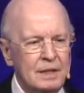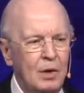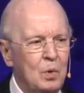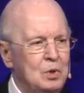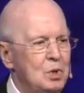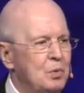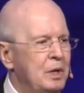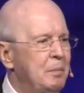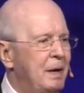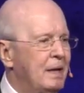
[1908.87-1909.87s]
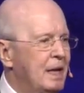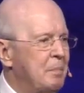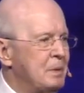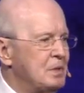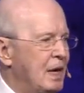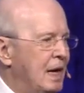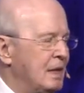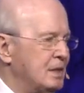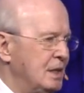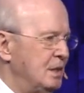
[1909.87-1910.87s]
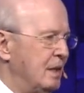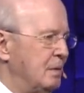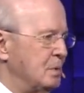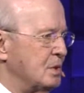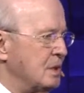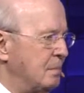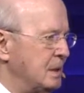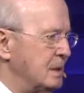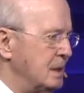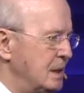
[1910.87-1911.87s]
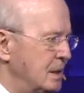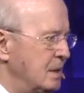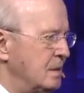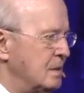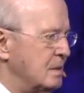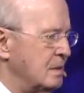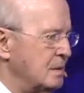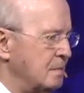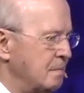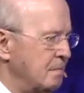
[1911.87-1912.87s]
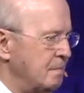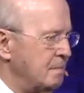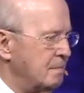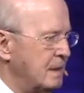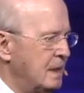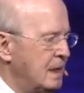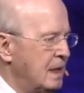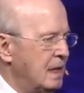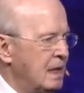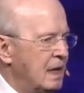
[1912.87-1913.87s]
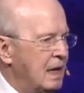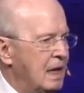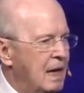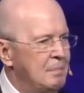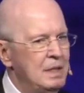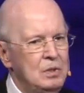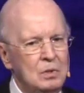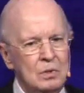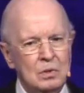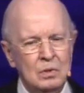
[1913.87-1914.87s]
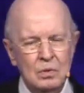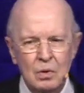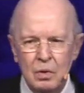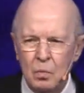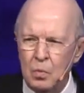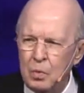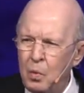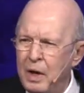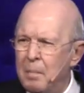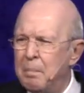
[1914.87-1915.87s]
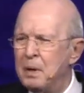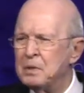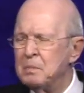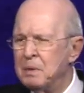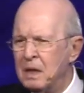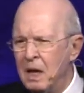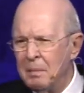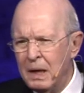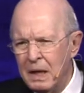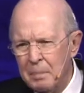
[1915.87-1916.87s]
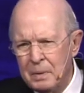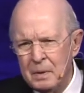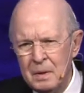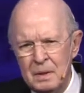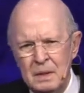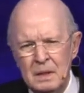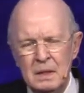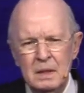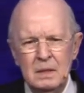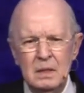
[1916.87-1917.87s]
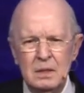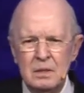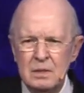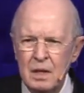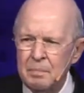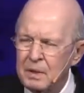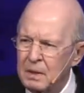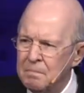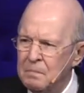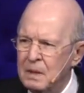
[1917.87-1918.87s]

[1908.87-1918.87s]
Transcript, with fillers: Now, when you read about leprosy, I'll tell you that was some disease. I, mean, you know, the, the way a person became a leper is, is something.